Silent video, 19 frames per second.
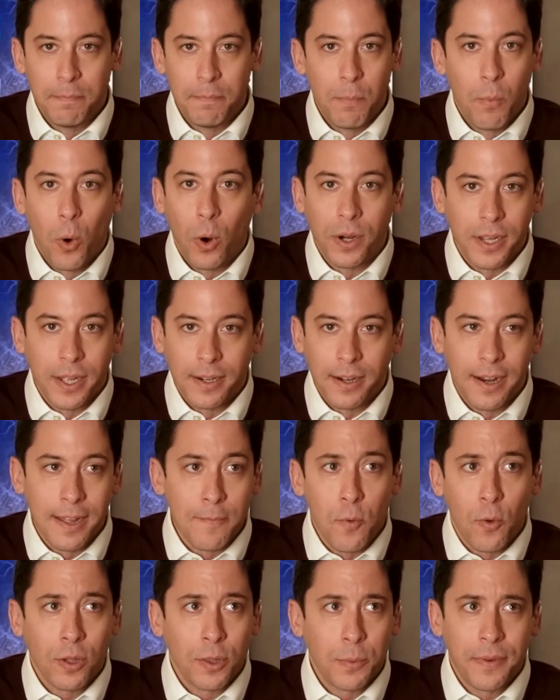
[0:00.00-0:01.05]
more
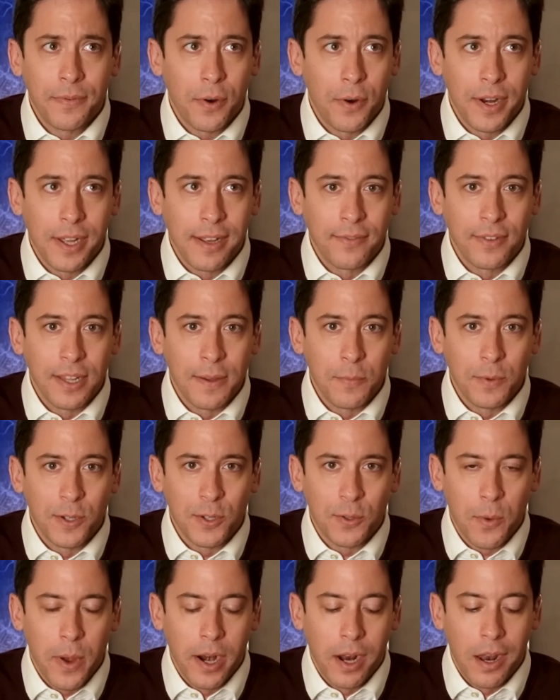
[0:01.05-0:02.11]
dignity, more than we've already given them, which
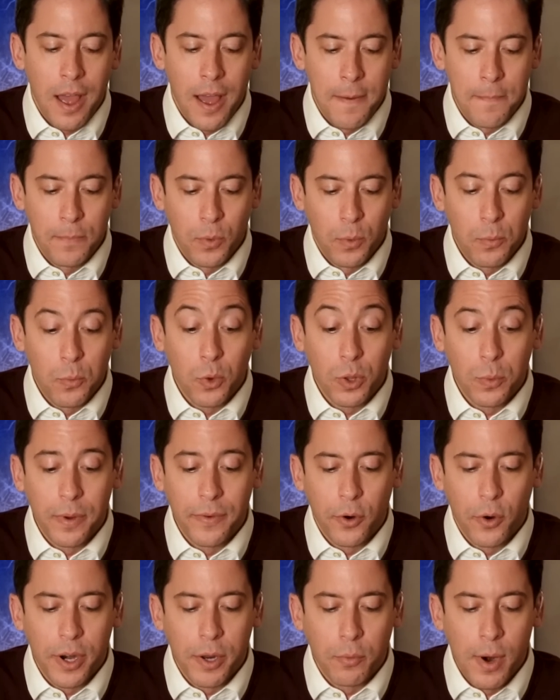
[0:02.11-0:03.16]
is quite a lot, more than
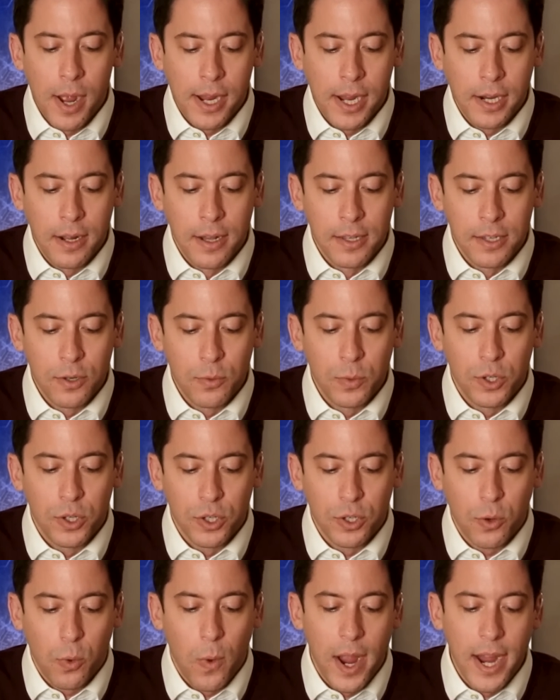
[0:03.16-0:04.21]
we've already recognized, which
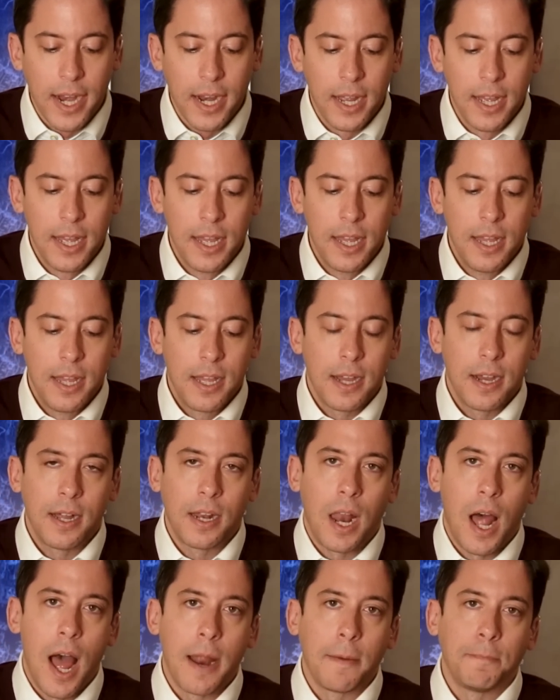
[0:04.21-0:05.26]
is quite
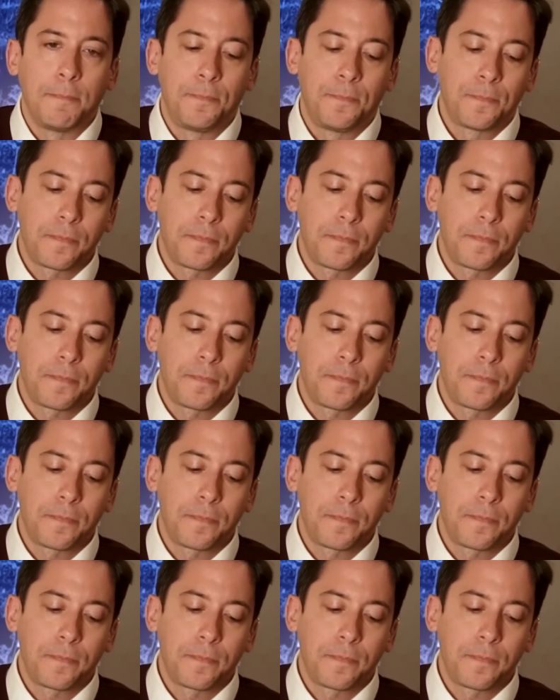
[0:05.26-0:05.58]
a lot.